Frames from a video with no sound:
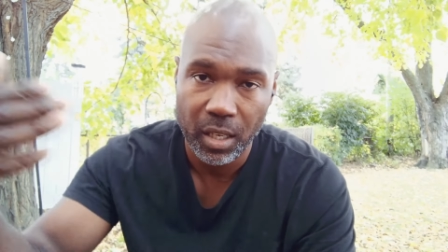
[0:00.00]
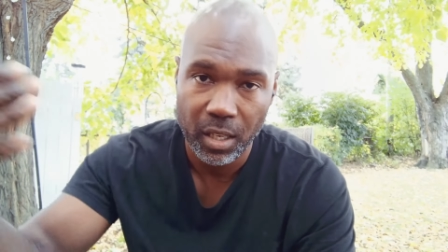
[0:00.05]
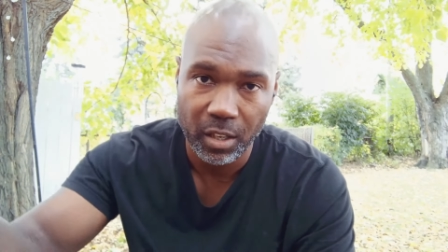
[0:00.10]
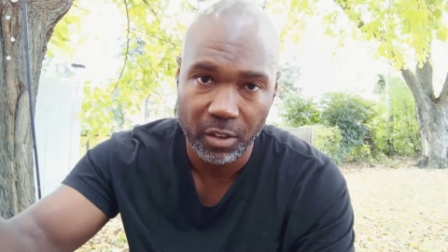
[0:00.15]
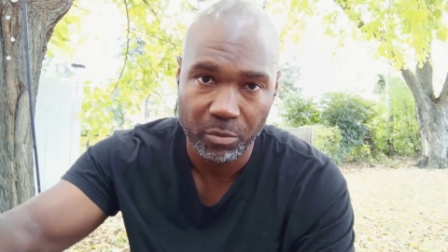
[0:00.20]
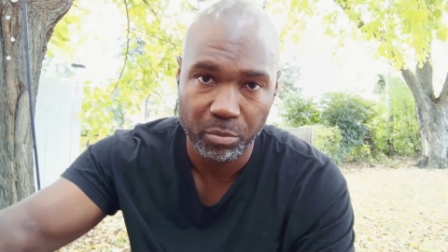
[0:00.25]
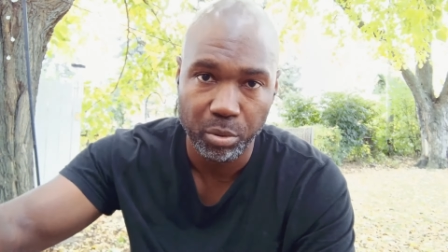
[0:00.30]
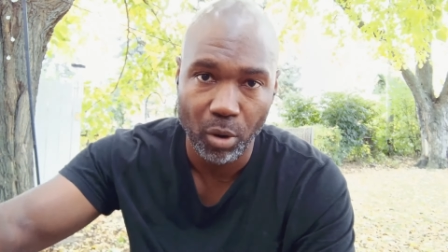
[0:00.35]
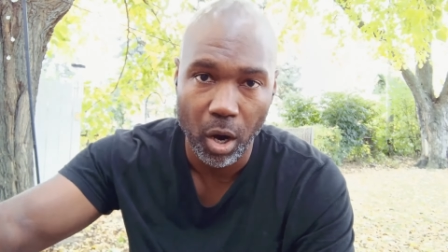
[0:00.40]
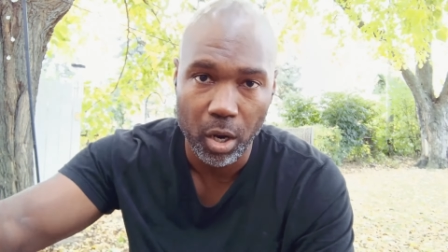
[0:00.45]

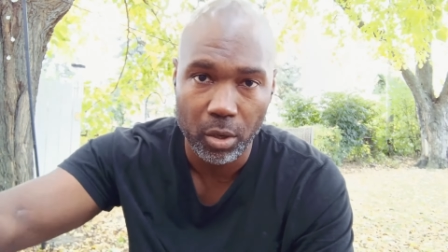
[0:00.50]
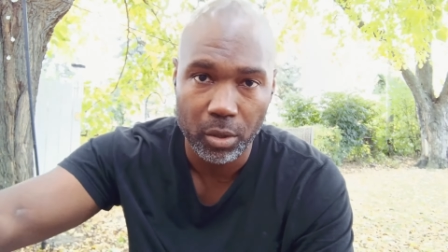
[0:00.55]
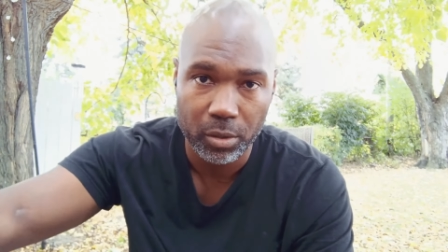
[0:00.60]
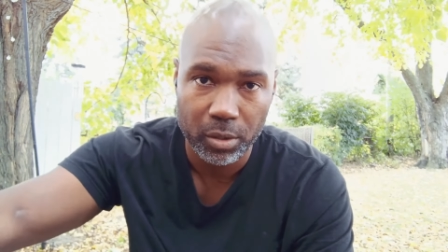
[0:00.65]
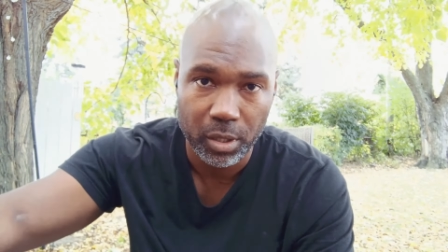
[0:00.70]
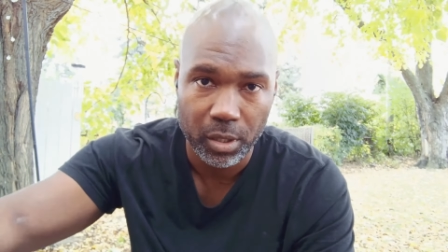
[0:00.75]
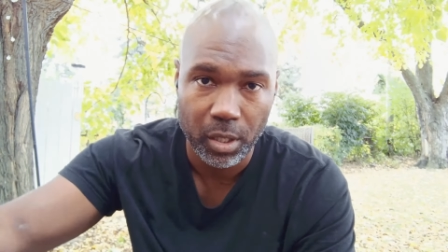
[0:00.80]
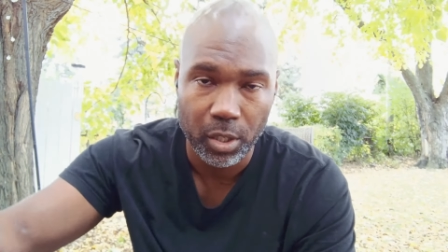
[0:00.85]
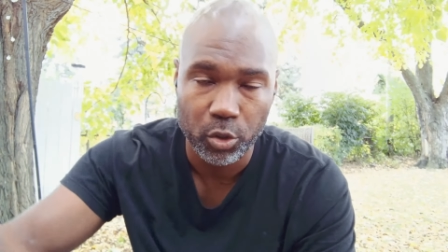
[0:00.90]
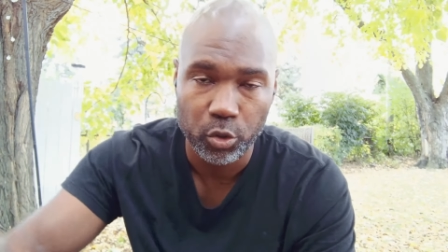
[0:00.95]
if brought
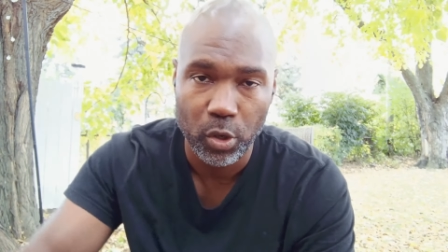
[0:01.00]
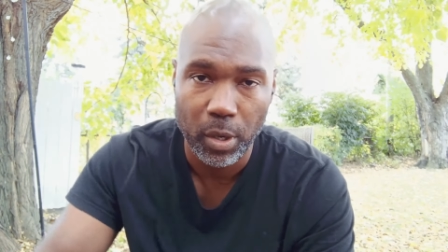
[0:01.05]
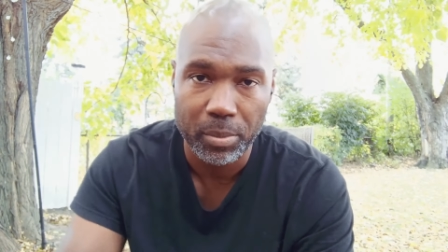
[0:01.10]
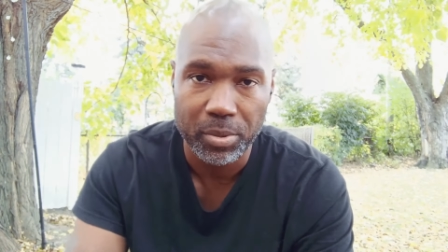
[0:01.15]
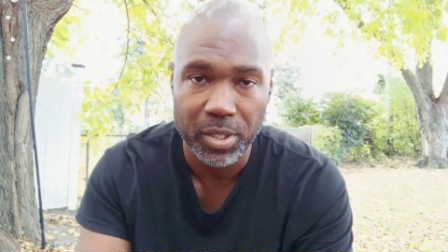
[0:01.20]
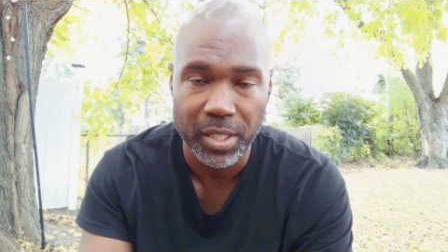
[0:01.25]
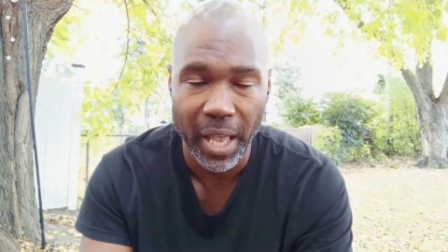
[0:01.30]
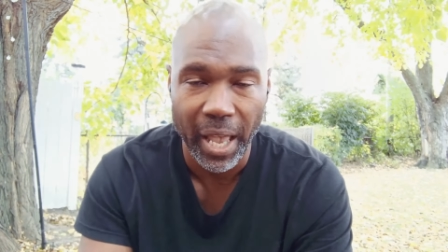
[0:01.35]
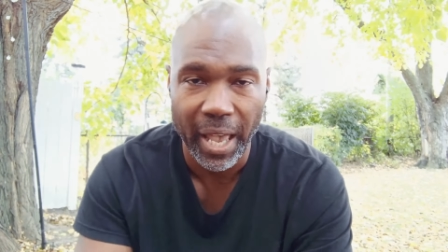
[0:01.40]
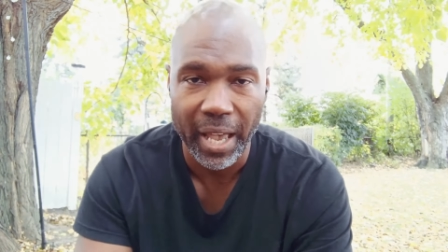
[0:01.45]
onto the
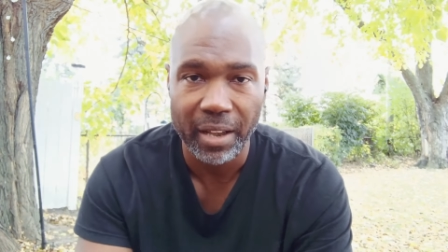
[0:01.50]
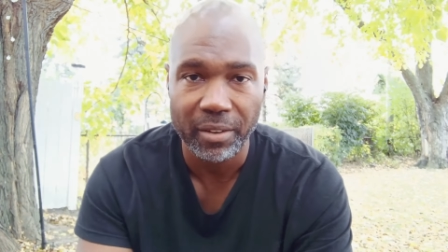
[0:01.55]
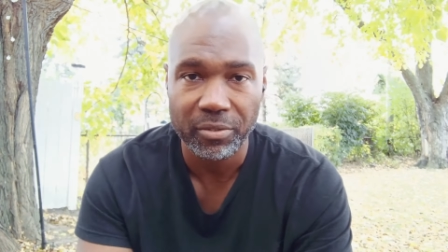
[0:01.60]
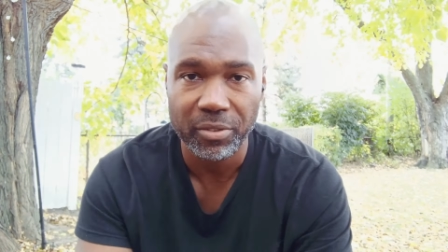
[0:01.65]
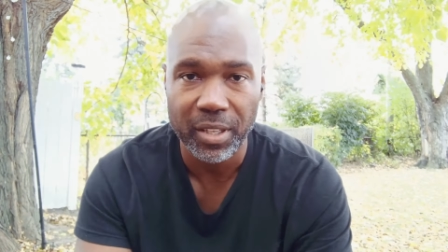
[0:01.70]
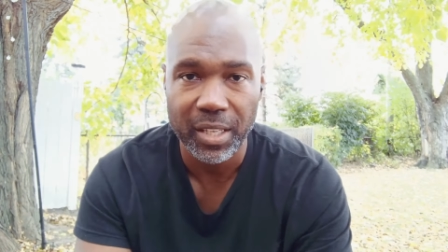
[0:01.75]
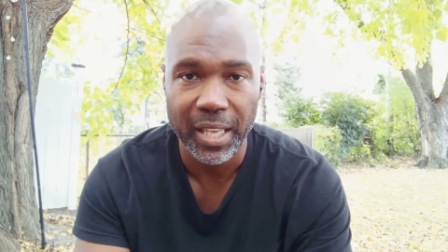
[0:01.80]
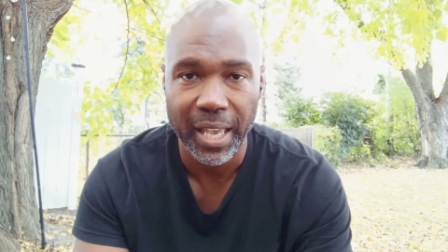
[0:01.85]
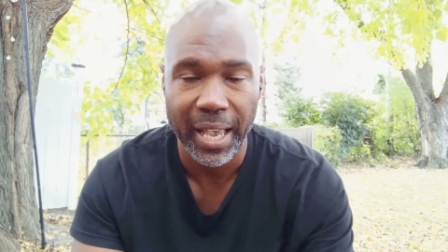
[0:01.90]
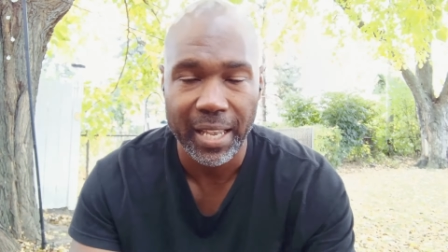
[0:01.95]
Trump
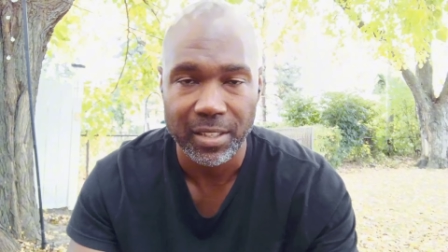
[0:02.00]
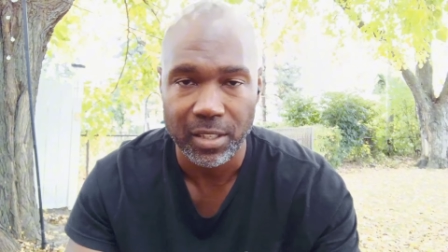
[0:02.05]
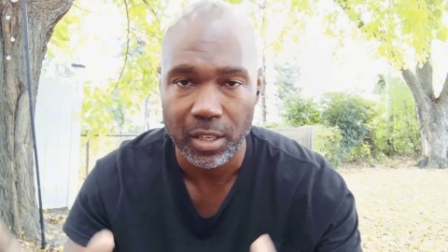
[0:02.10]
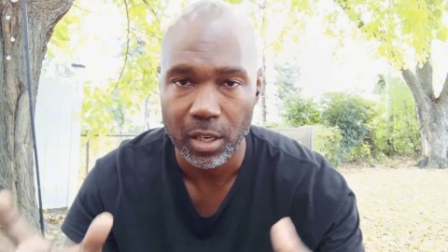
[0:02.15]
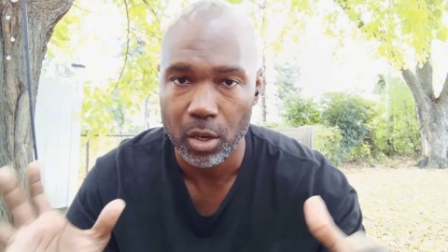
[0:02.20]
staff, he has